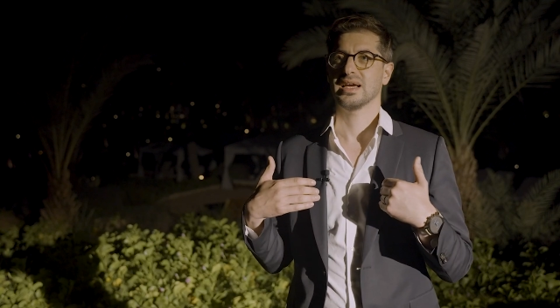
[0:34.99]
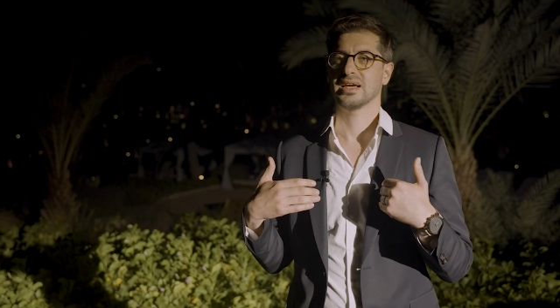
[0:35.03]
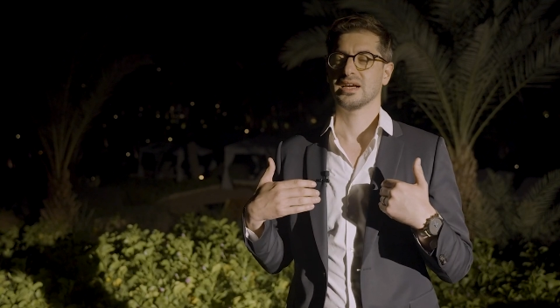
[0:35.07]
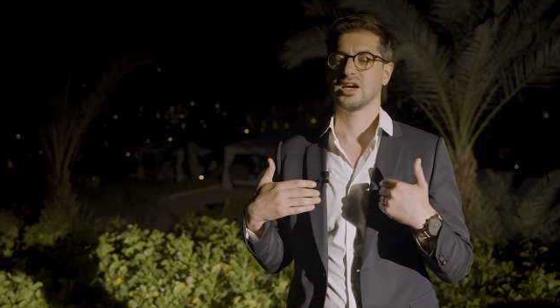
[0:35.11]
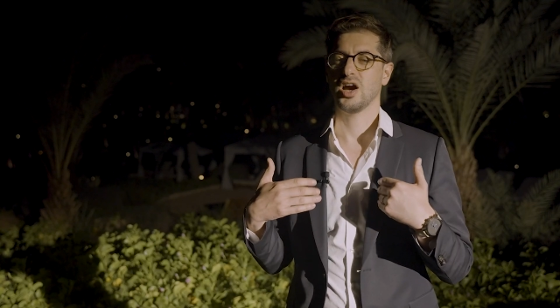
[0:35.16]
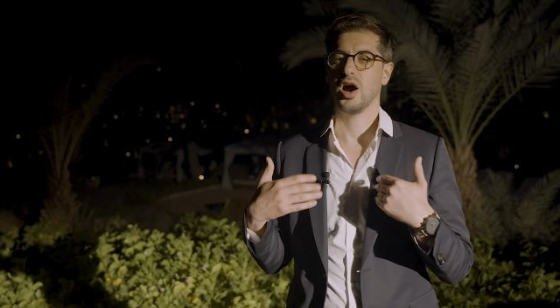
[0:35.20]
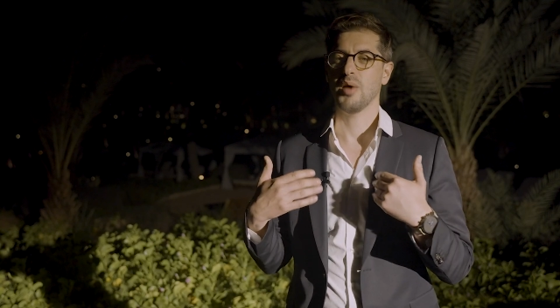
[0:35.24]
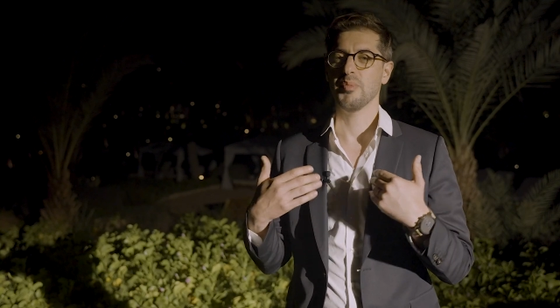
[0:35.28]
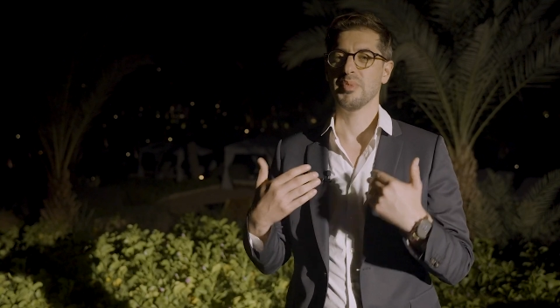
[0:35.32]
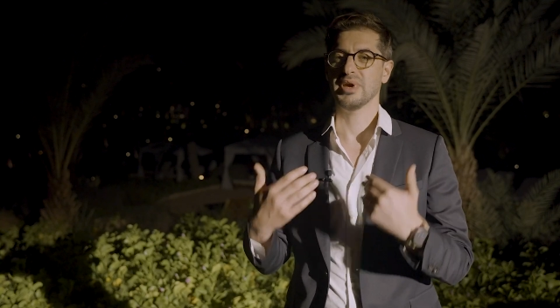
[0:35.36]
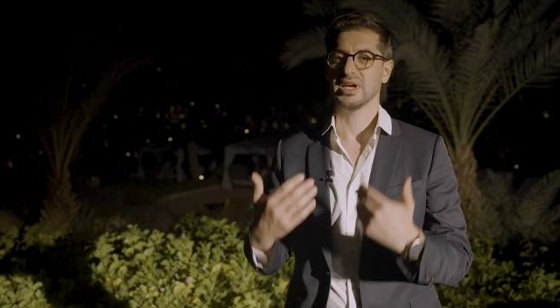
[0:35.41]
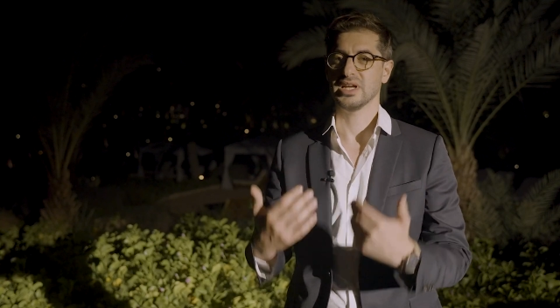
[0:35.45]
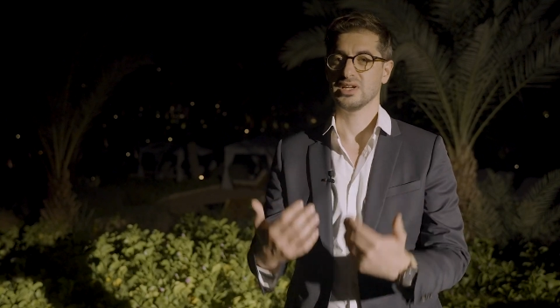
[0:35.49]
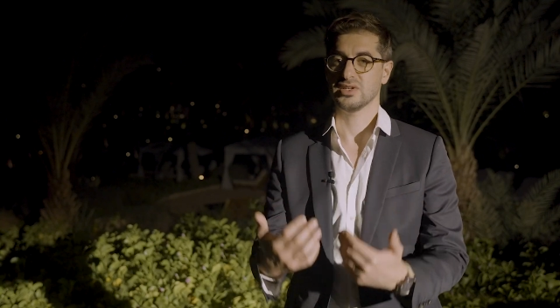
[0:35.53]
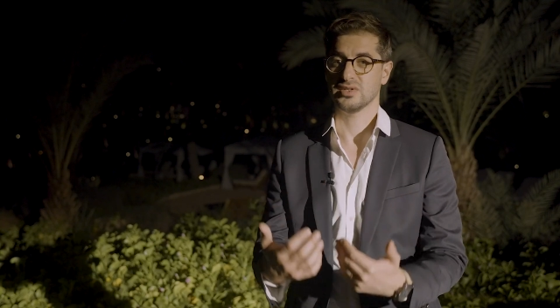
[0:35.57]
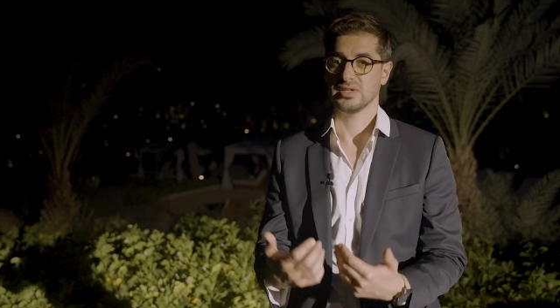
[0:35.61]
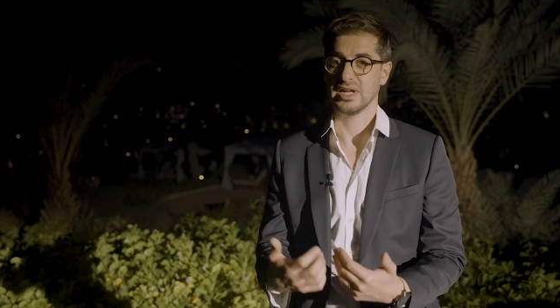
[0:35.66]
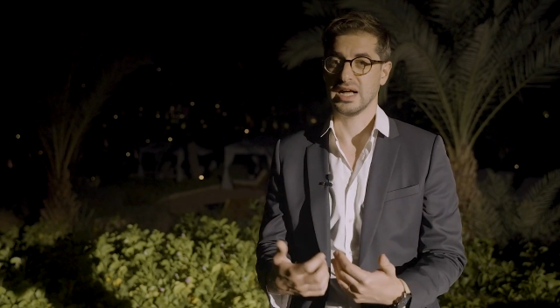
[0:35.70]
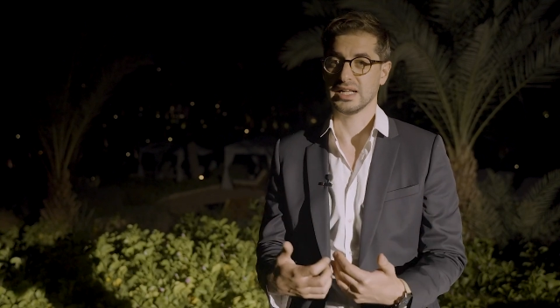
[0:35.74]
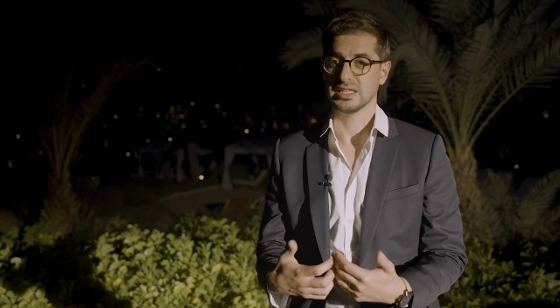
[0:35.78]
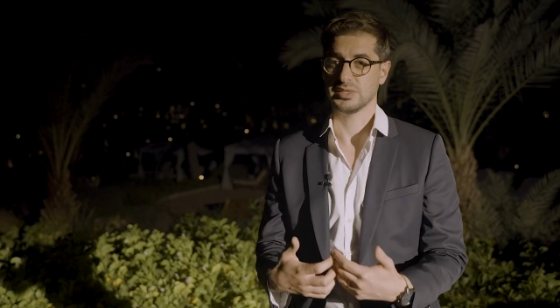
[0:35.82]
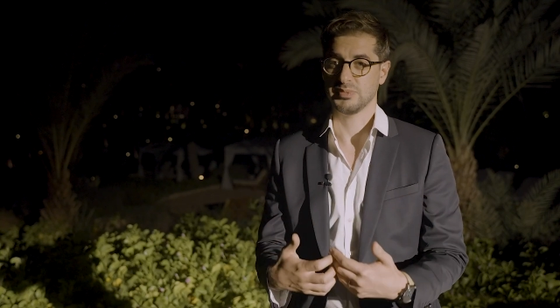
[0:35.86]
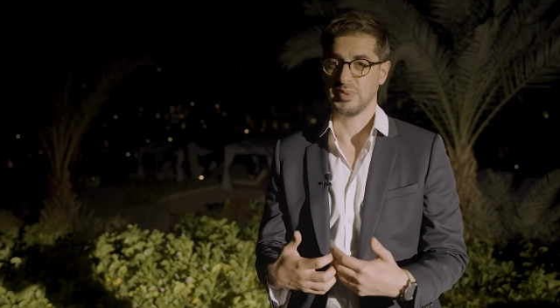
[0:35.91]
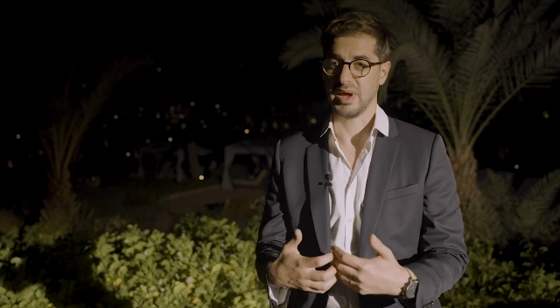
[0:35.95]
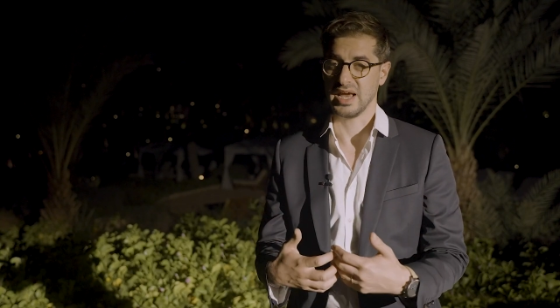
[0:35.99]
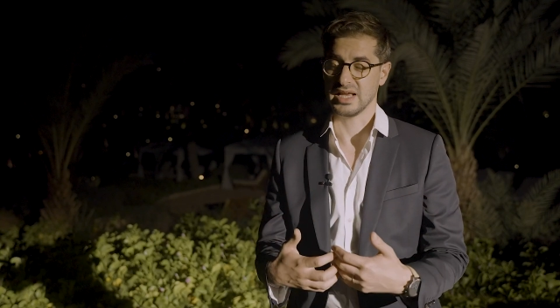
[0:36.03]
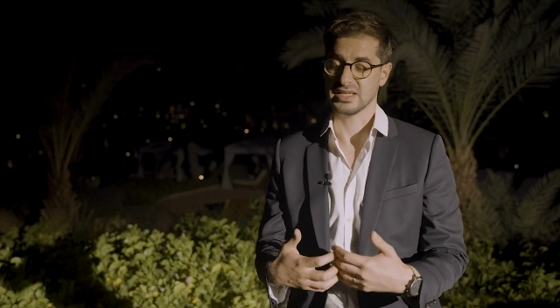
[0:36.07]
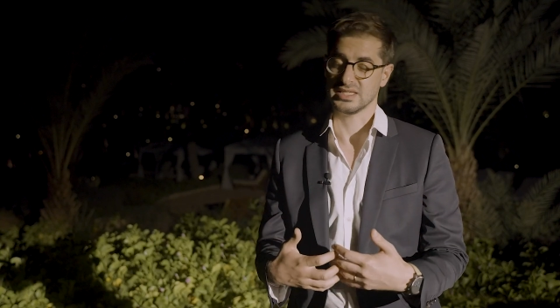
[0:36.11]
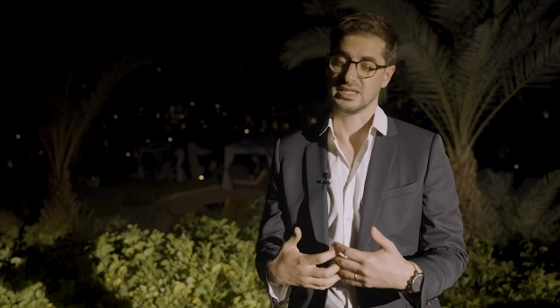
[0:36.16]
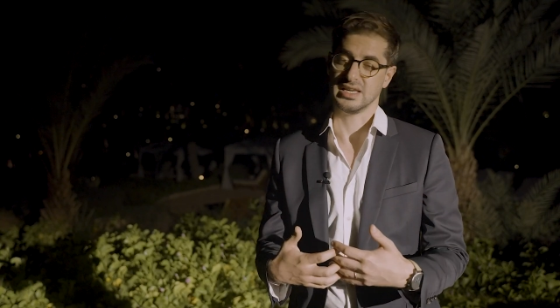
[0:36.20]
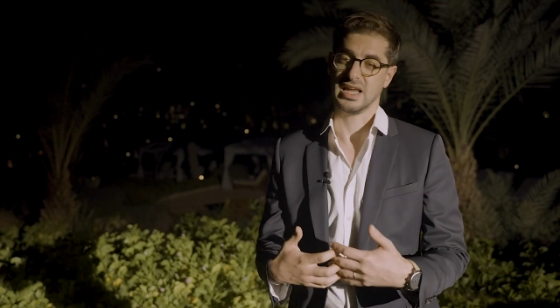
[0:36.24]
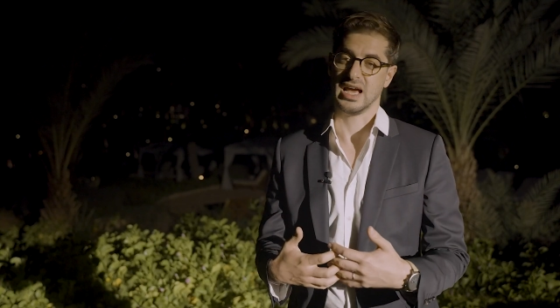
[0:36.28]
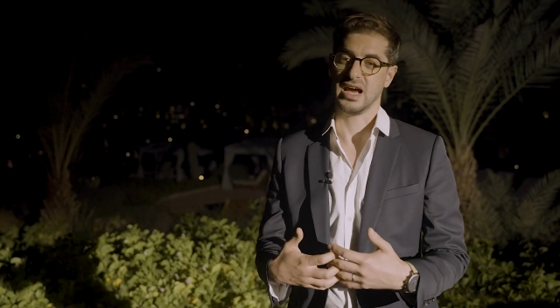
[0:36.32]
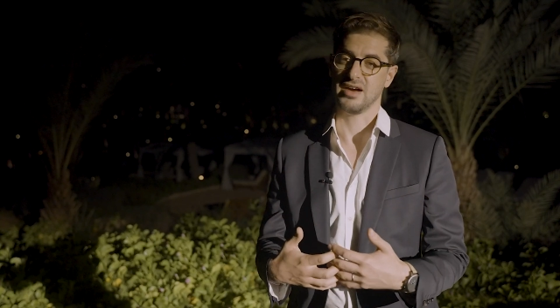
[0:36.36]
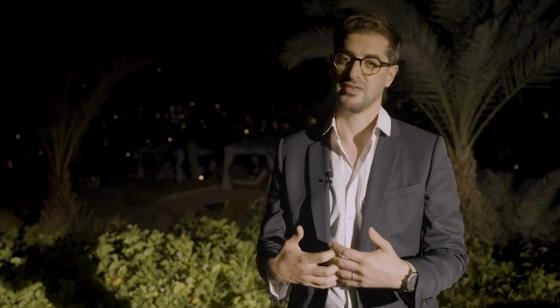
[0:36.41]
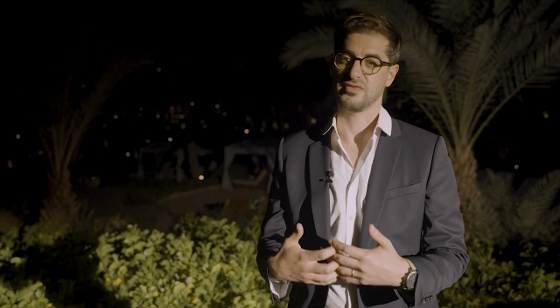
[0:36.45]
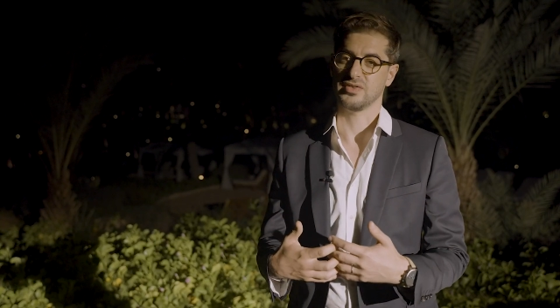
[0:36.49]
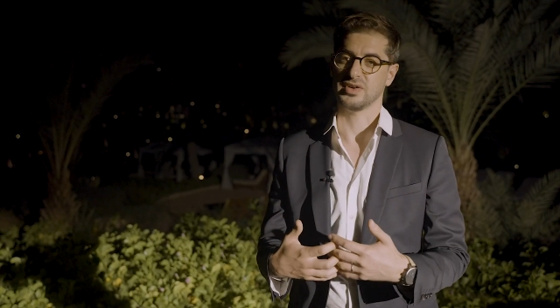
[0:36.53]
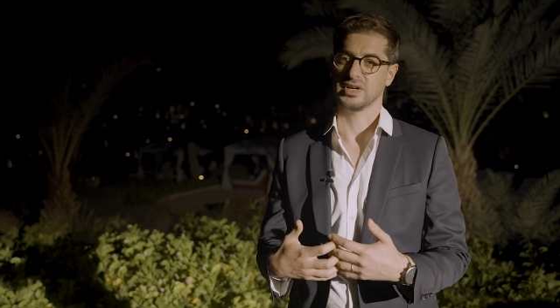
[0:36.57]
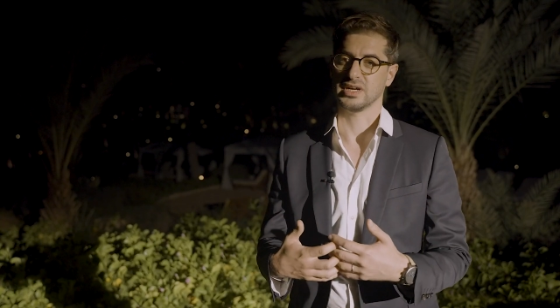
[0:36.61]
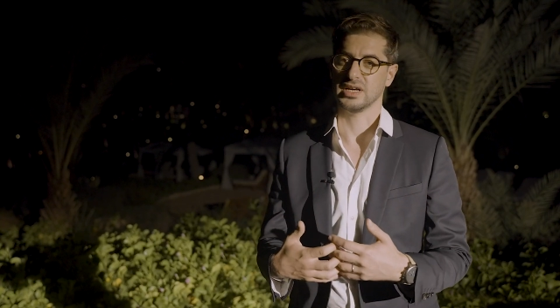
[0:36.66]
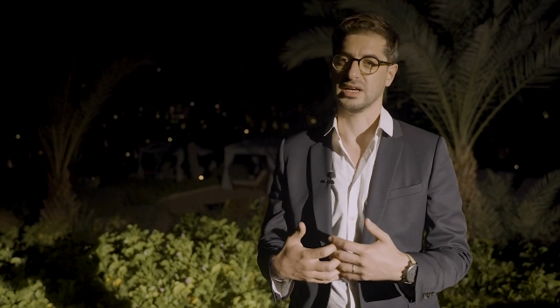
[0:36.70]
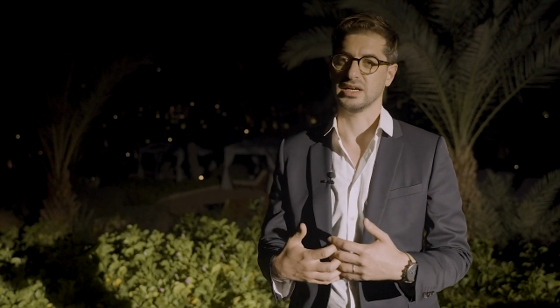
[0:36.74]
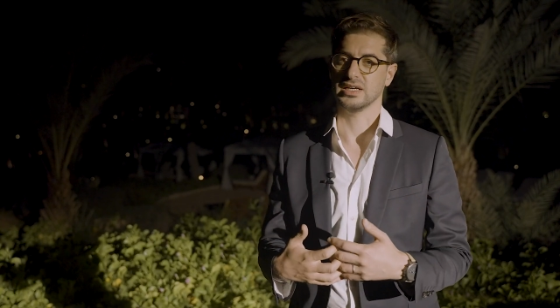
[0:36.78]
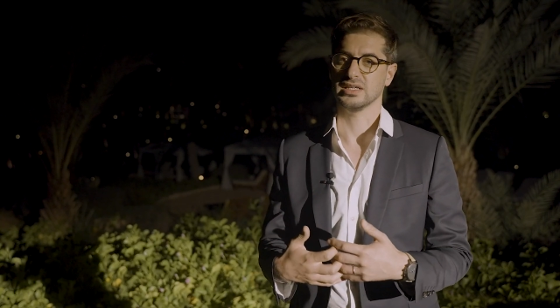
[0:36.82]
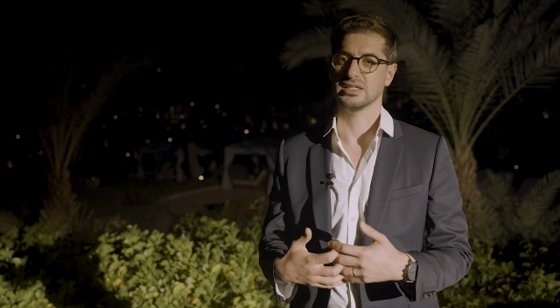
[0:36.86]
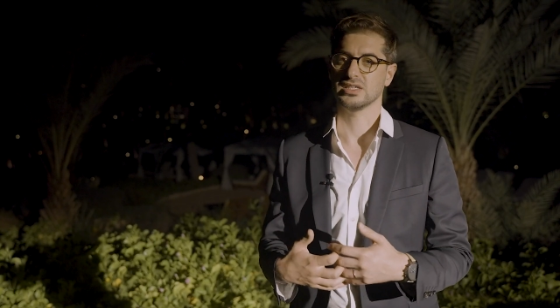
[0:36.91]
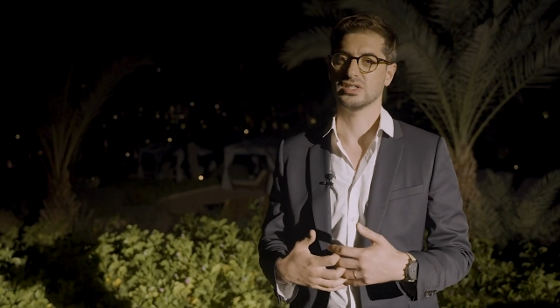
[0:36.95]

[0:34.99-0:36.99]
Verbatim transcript: coming into that space in Africa,